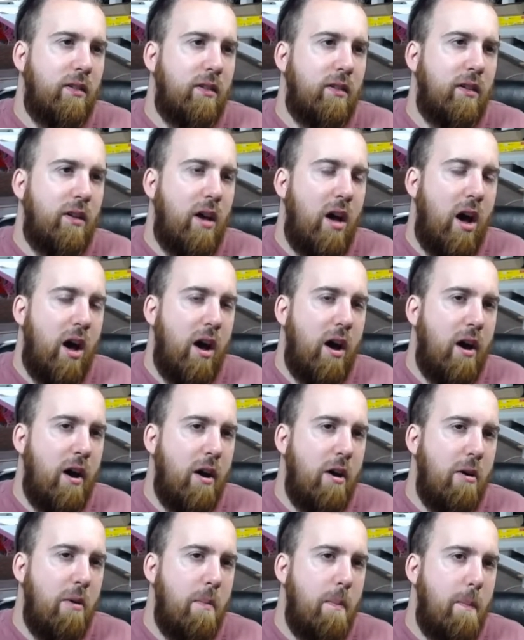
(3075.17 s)

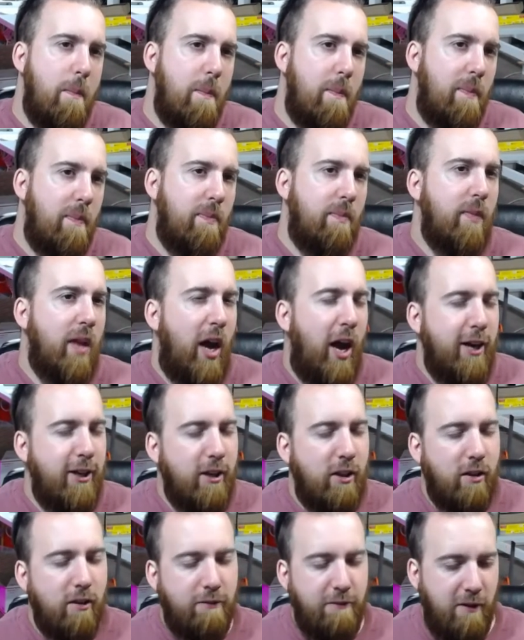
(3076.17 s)
Um, I did
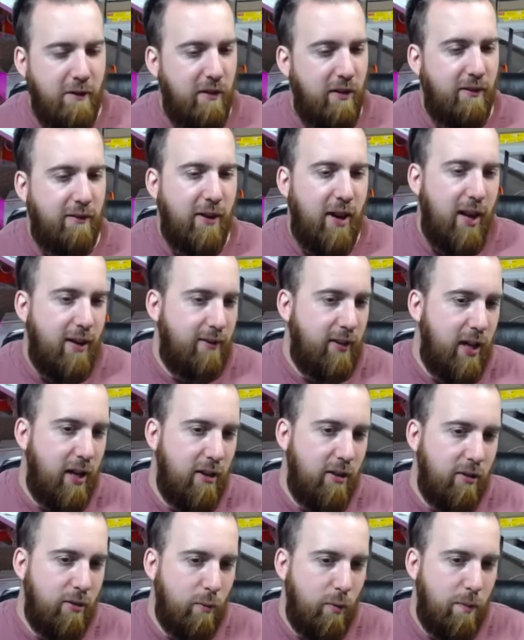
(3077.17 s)
the 55
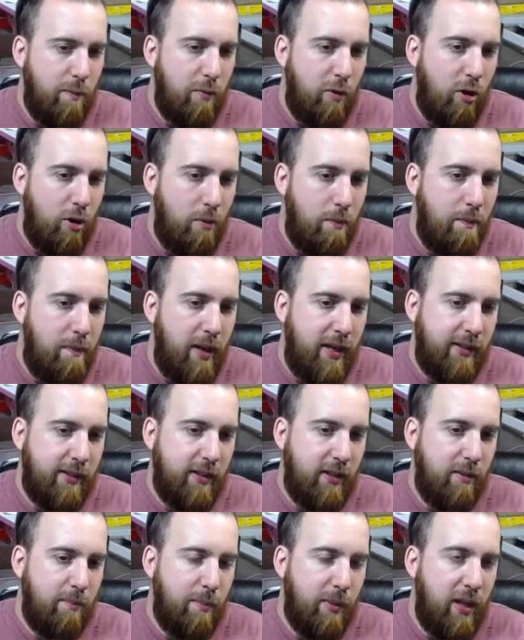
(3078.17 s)
gallon with all
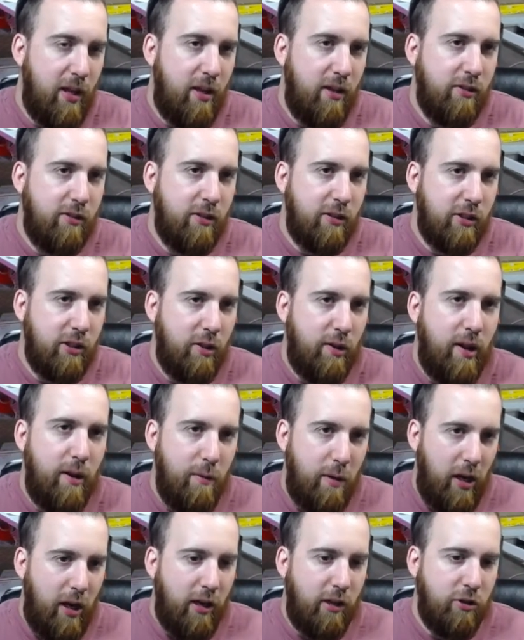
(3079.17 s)
basic plants, so that
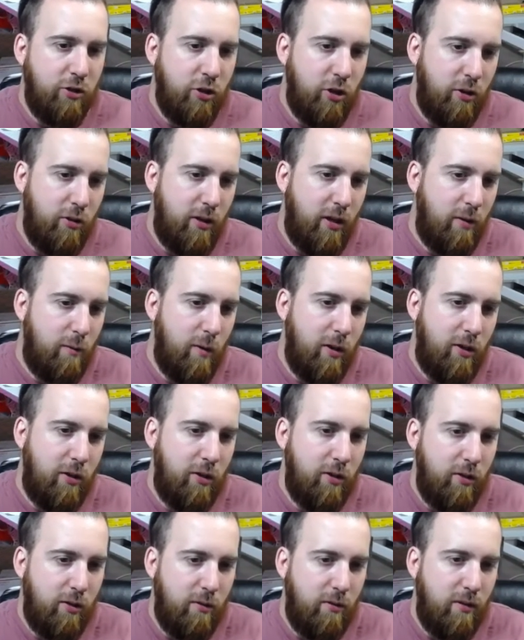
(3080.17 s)
way I could show like what you can
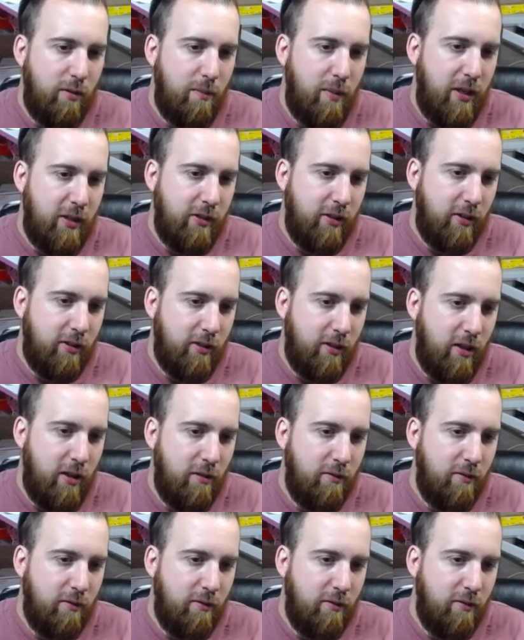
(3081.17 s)
do with basic stuff.